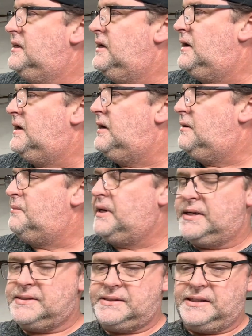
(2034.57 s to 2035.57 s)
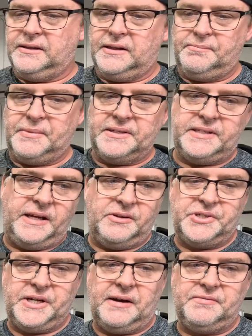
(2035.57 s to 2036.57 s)
I got to seal up that
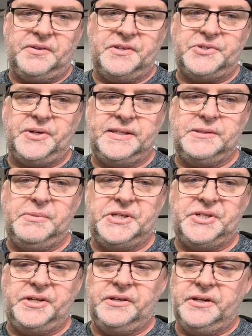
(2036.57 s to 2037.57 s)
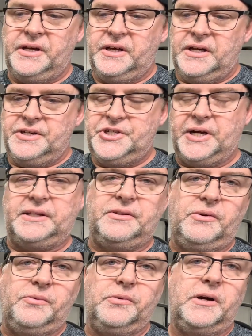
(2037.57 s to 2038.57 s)
tail shaft on the transmission, check
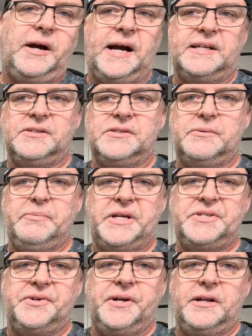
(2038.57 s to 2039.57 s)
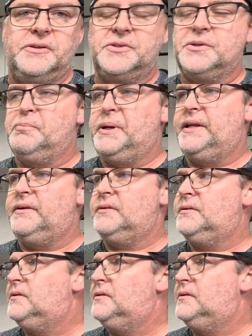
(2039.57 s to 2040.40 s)
the rear axles and make sure none of those are bent.